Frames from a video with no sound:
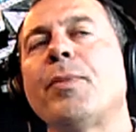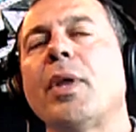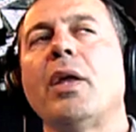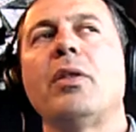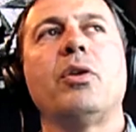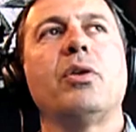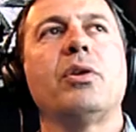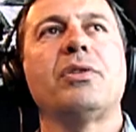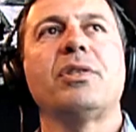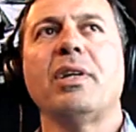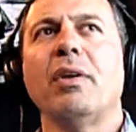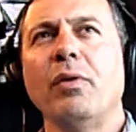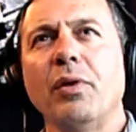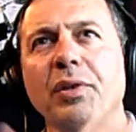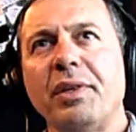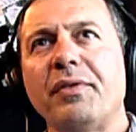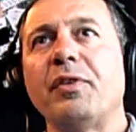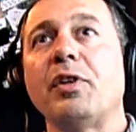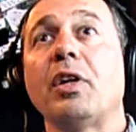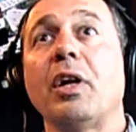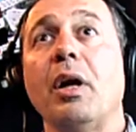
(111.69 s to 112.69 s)
and there are several
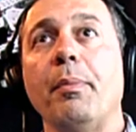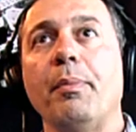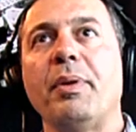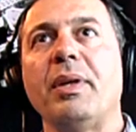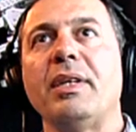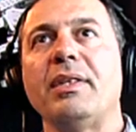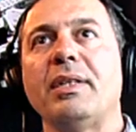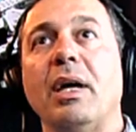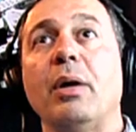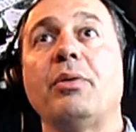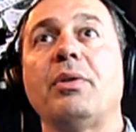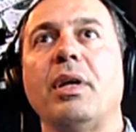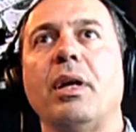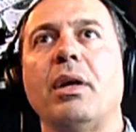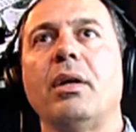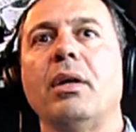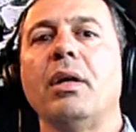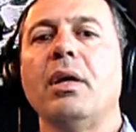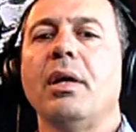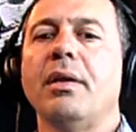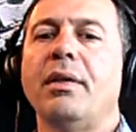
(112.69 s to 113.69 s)
different companies out
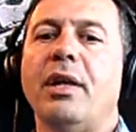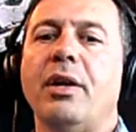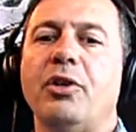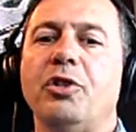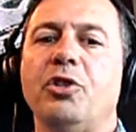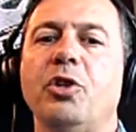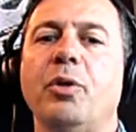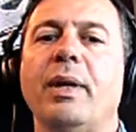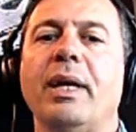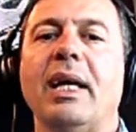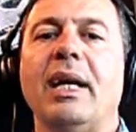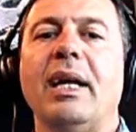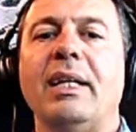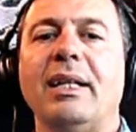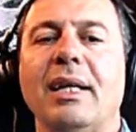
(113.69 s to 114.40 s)
there that are doing it.